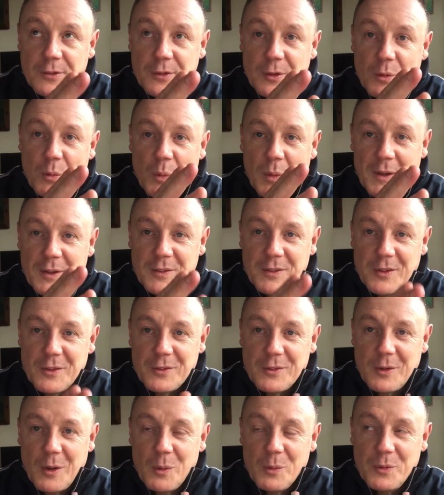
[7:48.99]
to Winter
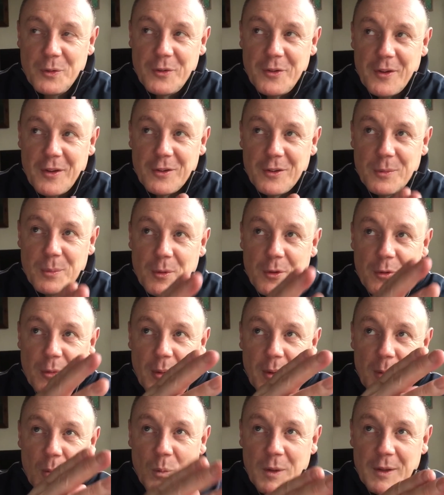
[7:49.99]
Solstice,
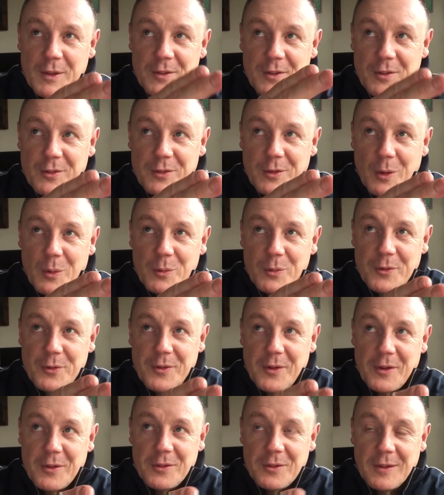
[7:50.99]
between Winter
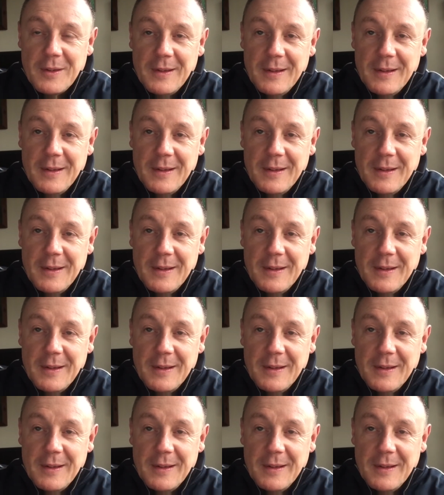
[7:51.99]
Solstice